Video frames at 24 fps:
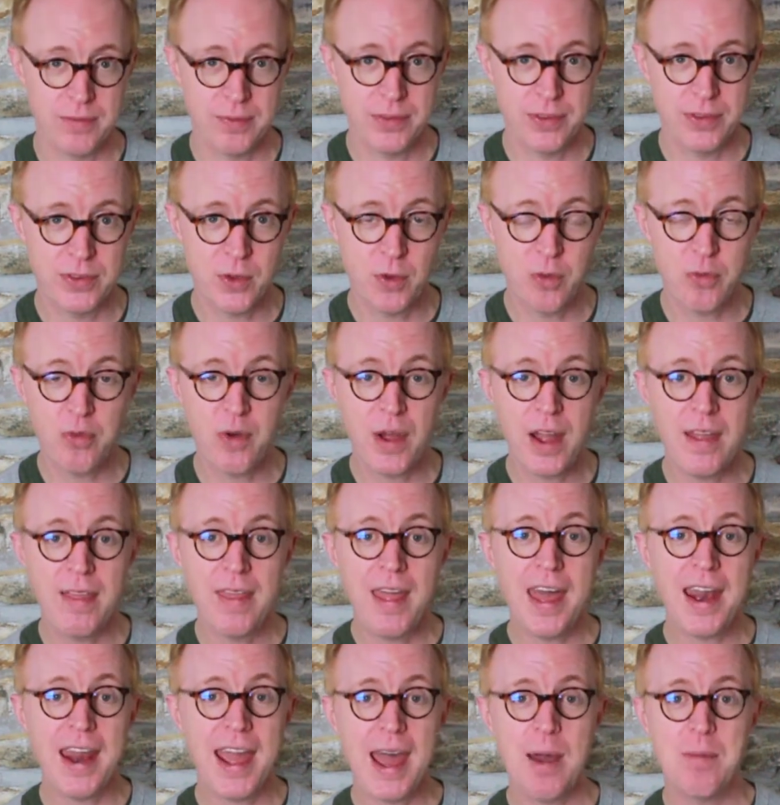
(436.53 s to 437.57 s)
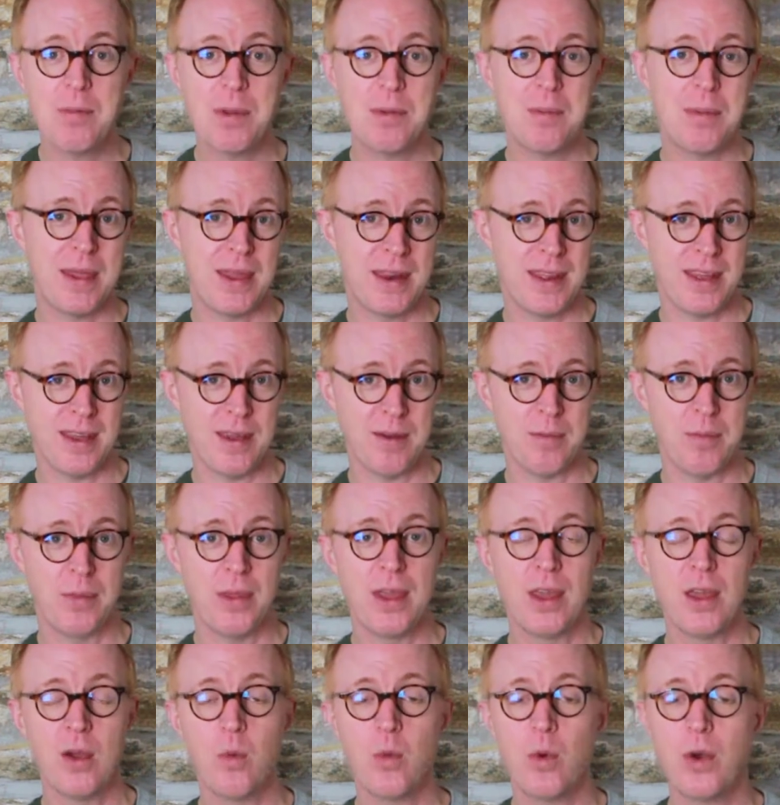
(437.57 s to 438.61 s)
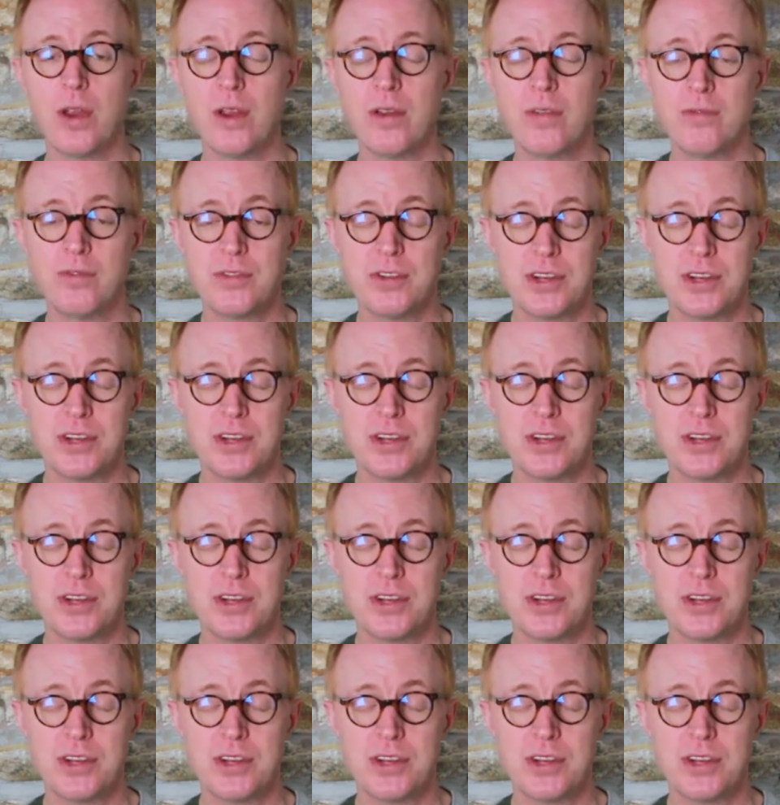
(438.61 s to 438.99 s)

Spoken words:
So find that happy medium where you've